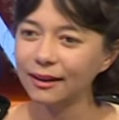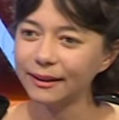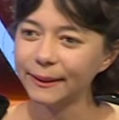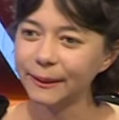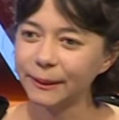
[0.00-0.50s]

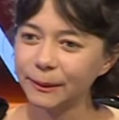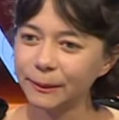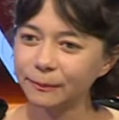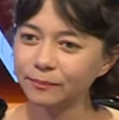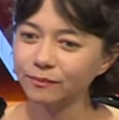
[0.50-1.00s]

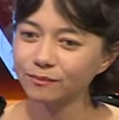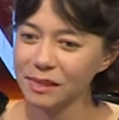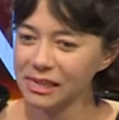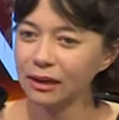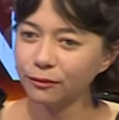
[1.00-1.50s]
um,
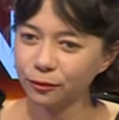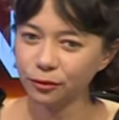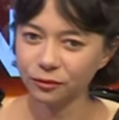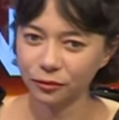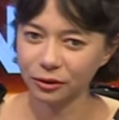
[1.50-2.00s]

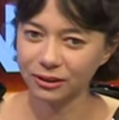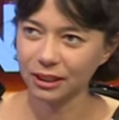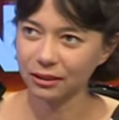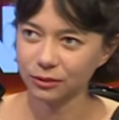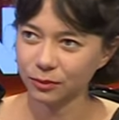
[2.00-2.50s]
meaningful for us
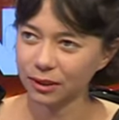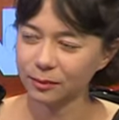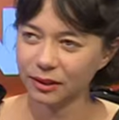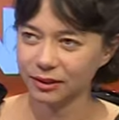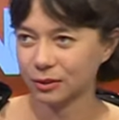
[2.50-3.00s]
as well
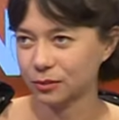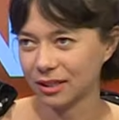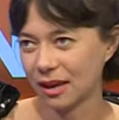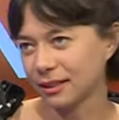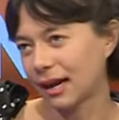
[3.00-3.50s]
because it was
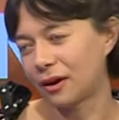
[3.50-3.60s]
mm-hmm.